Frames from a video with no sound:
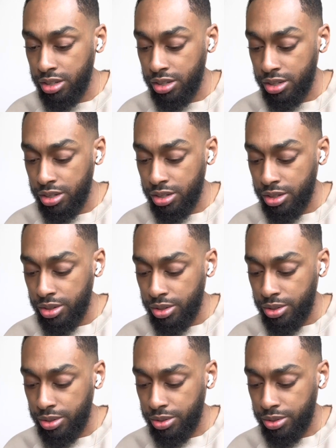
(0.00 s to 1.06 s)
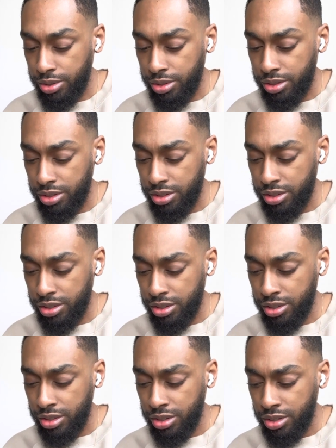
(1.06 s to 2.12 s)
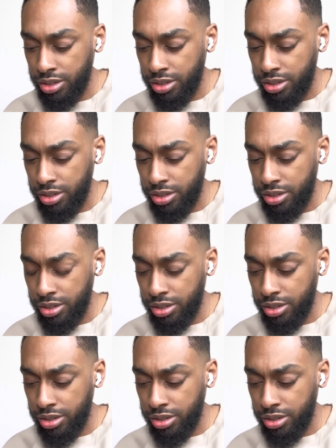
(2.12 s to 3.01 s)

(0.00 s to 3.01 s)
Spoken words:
(silence)